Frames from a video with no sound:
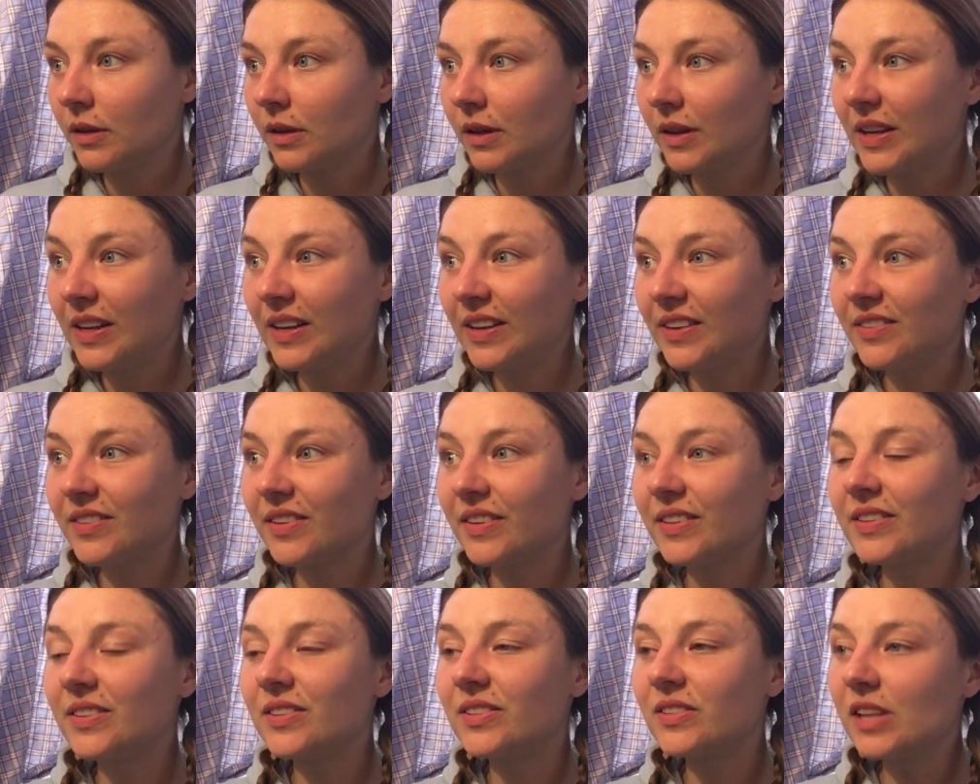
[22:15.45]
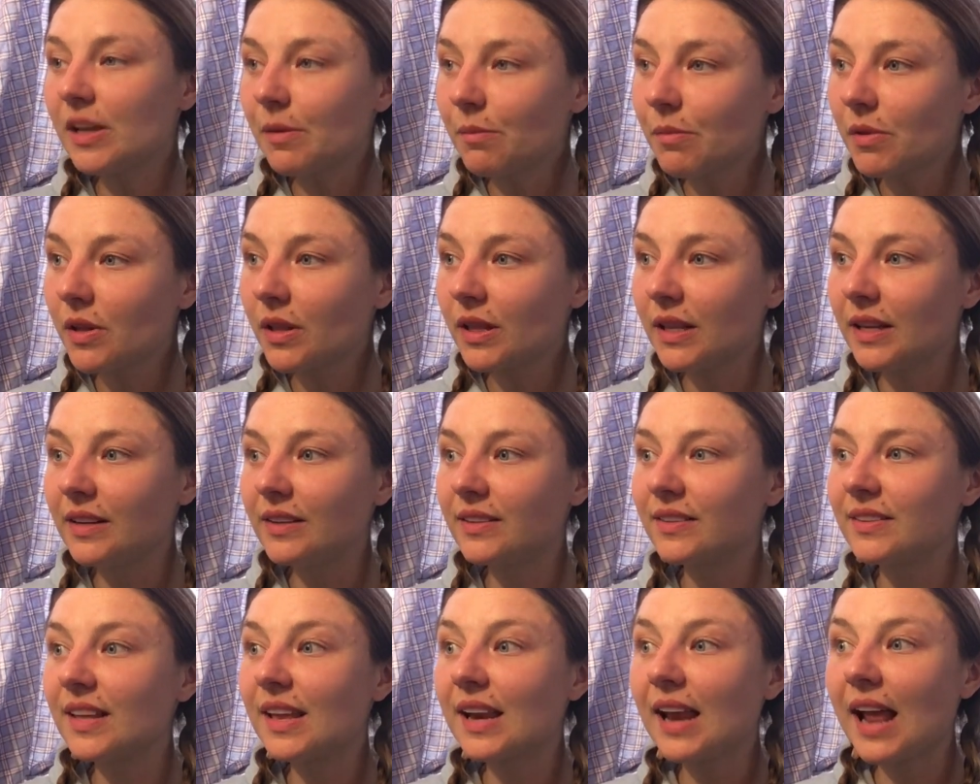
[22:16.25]
is a
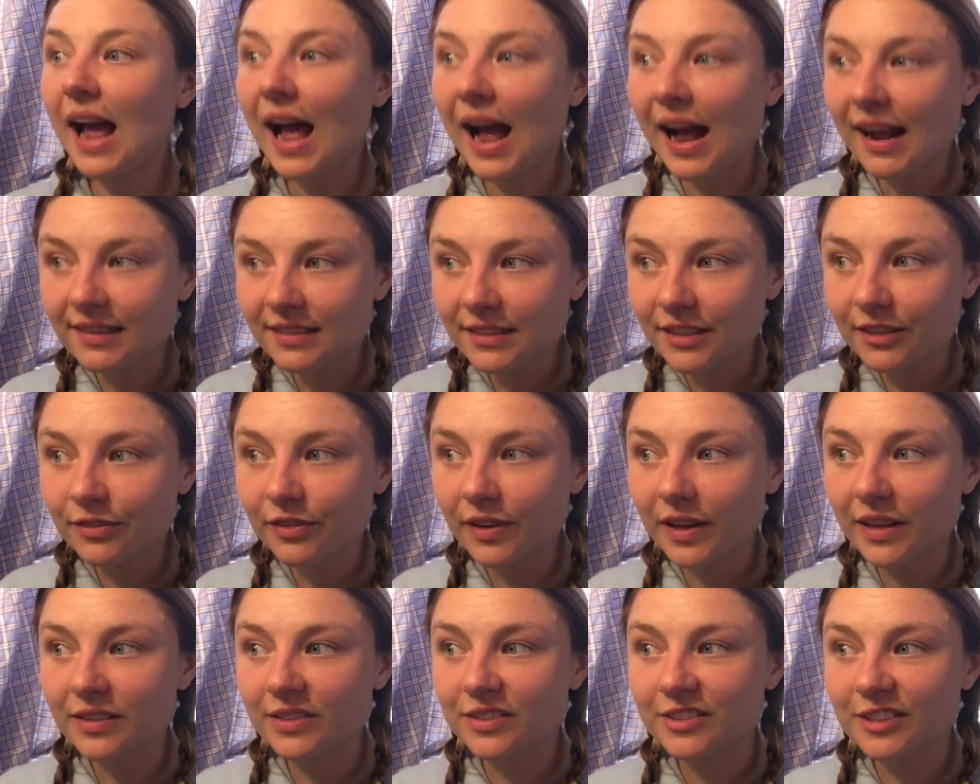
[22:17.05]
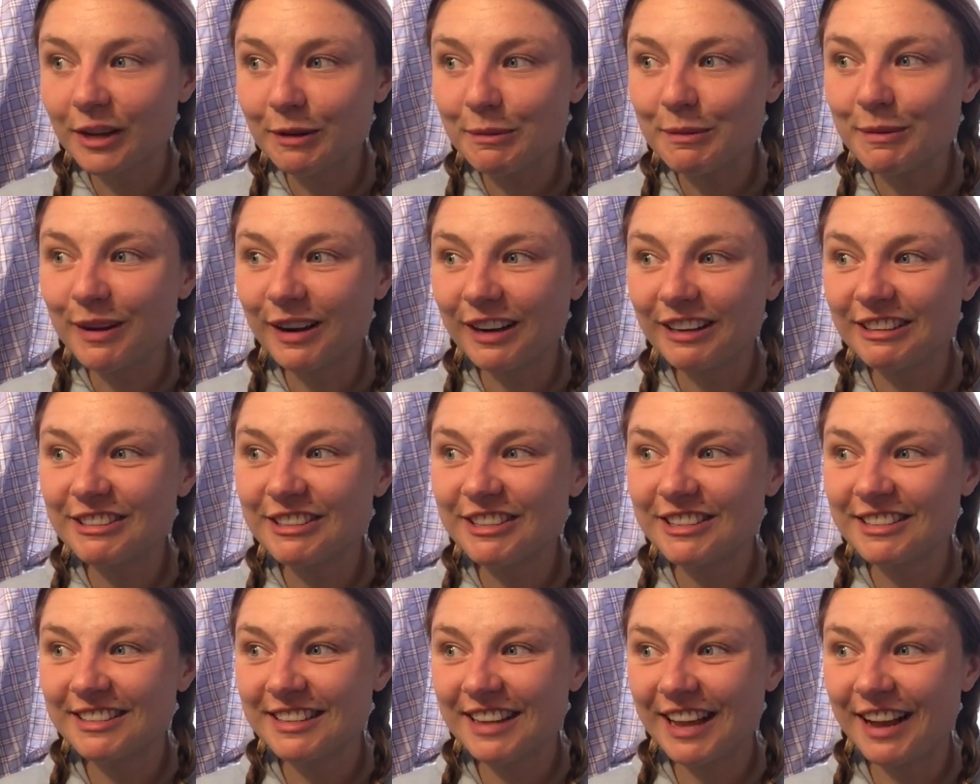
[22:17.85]
stimulus that activates
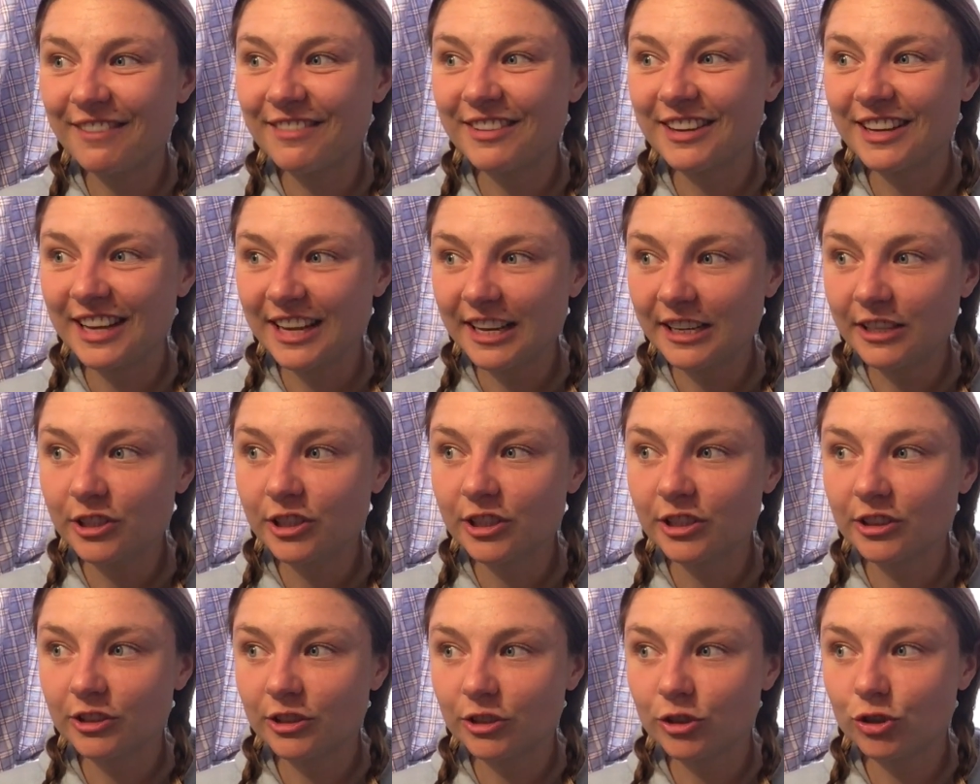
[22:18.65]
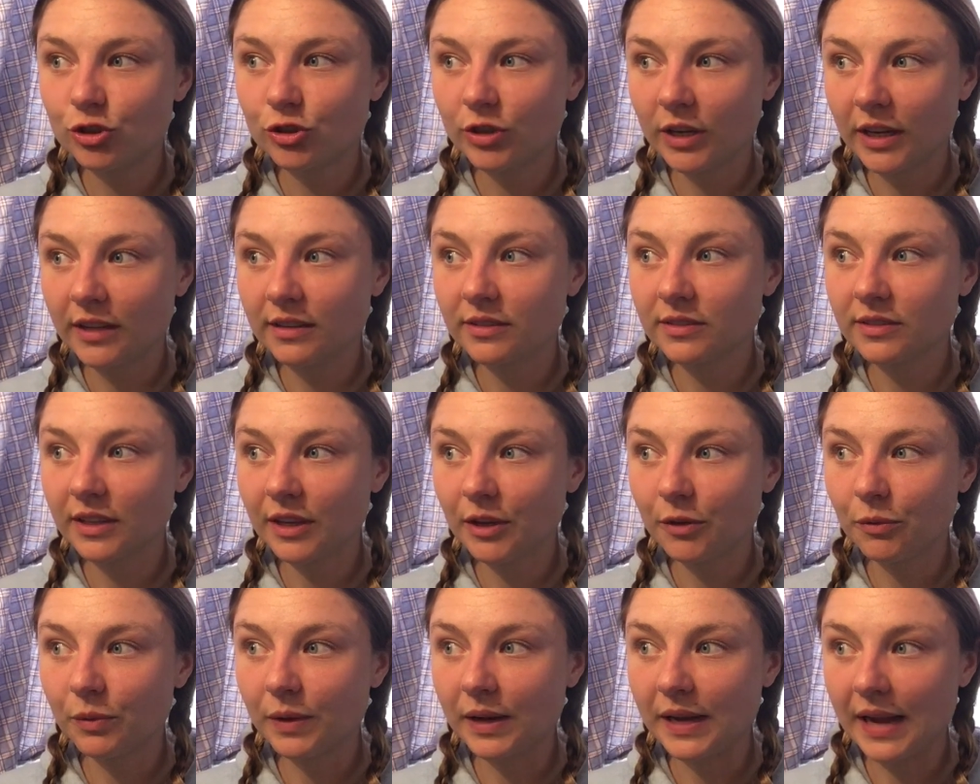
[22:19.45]
subconscious navigation to
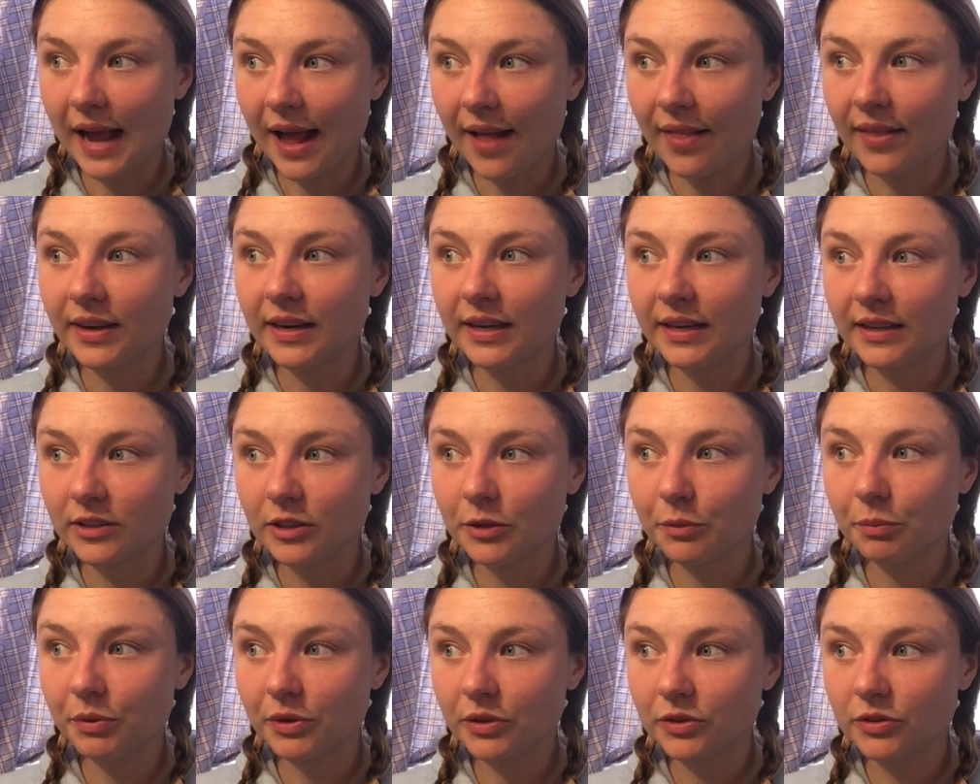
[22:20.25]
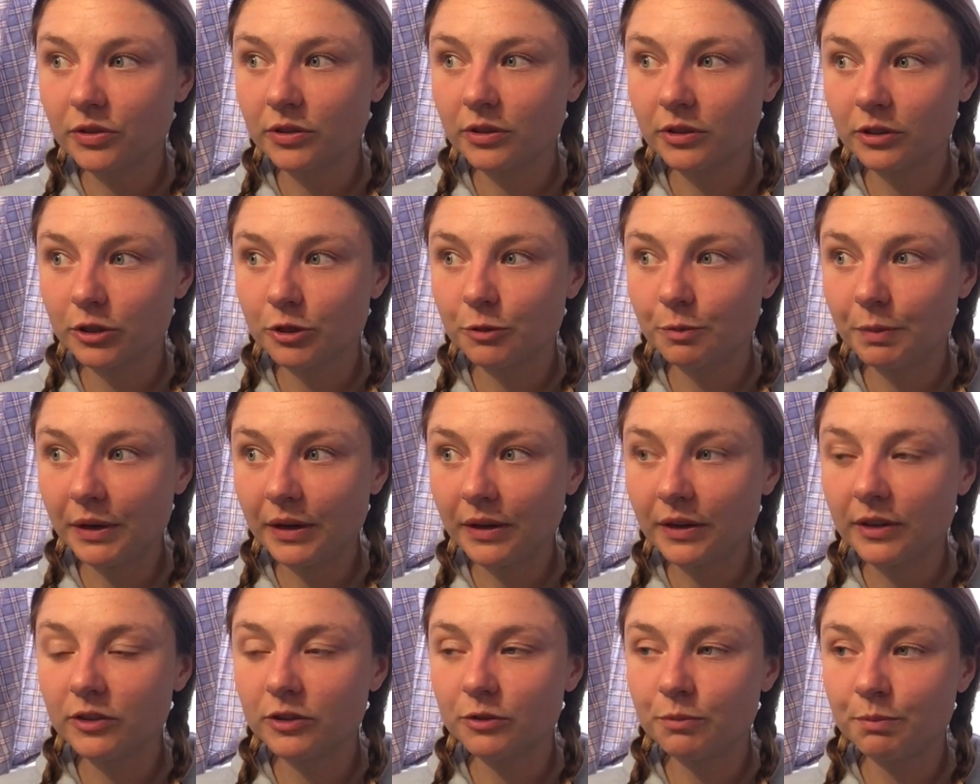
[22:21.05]
translate reality into personal
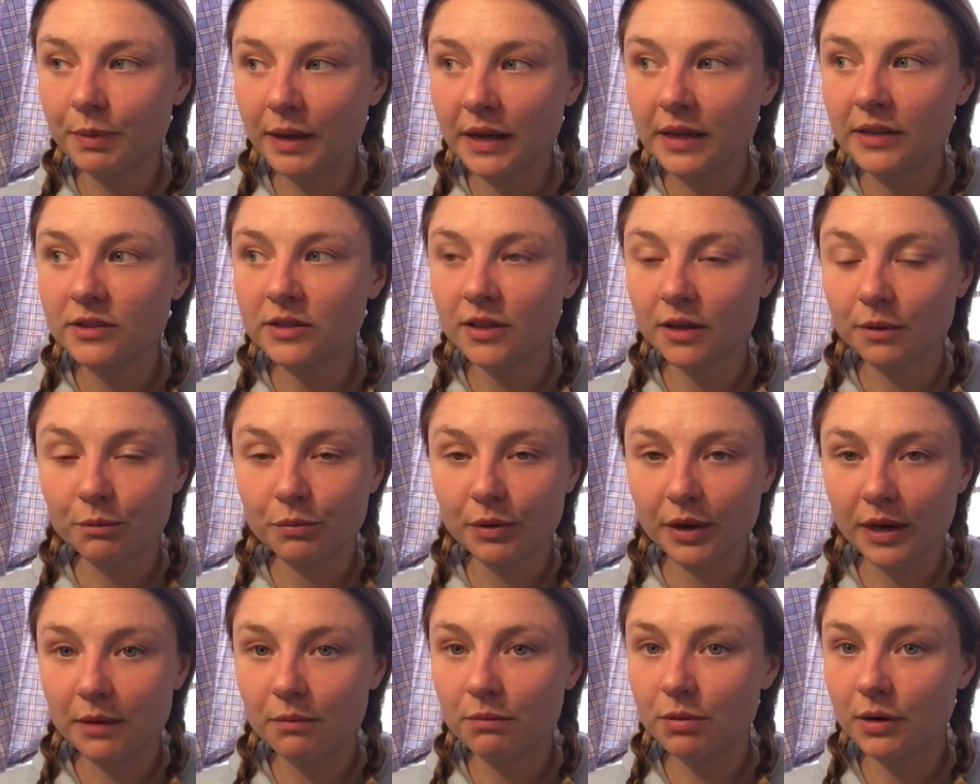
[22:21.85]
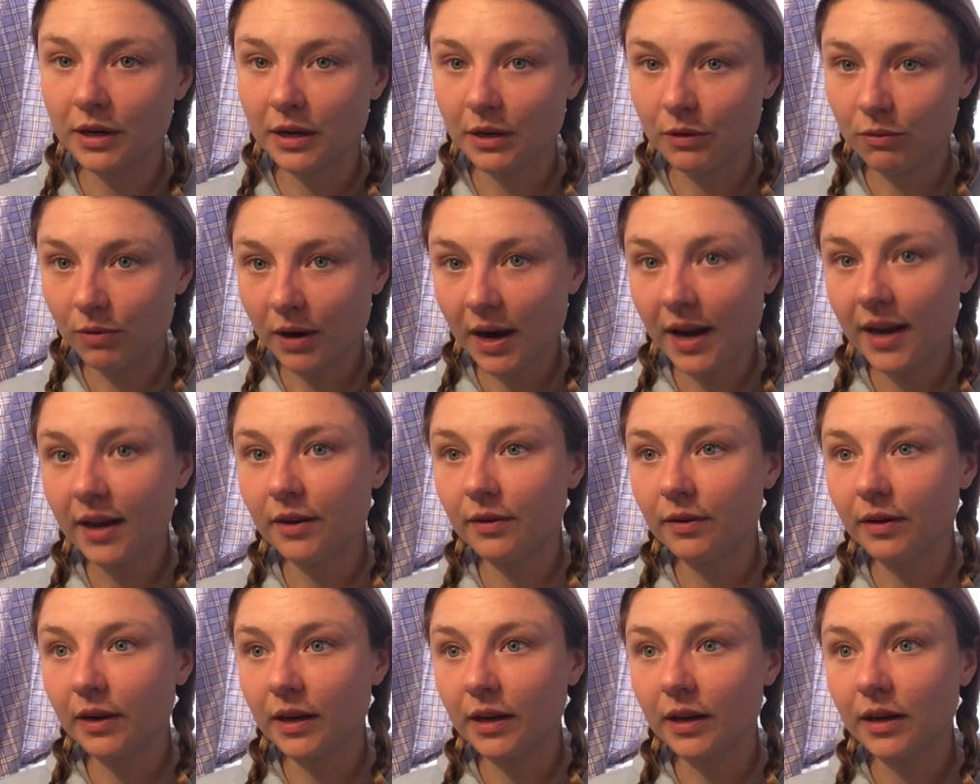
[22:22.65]
experience based on brain-body
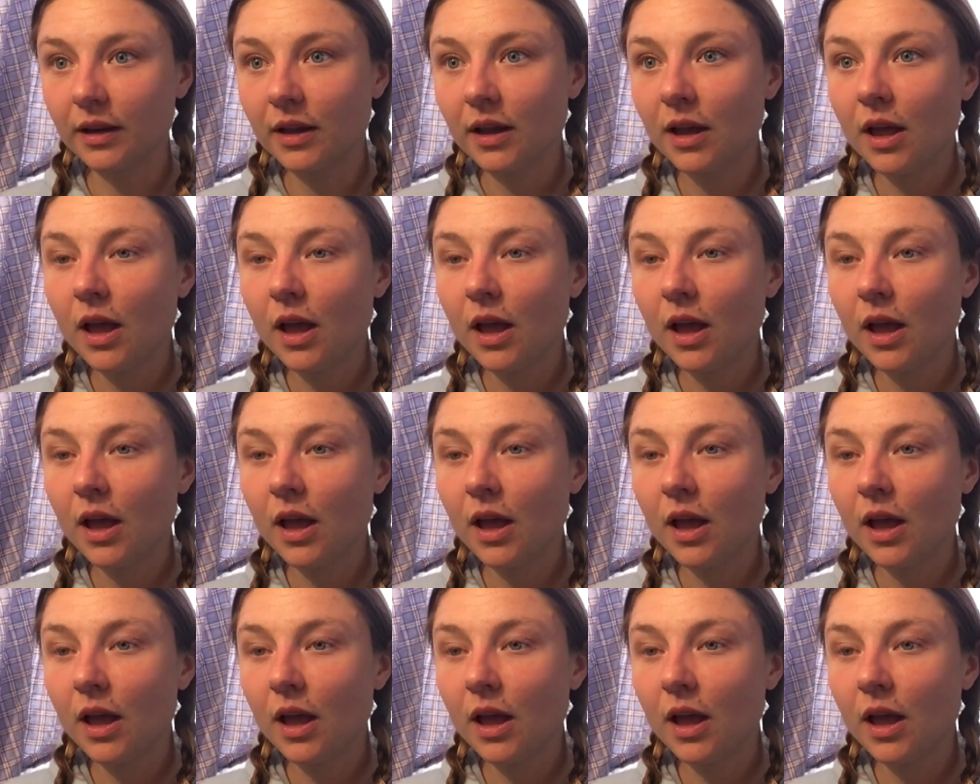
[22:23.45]
wiring.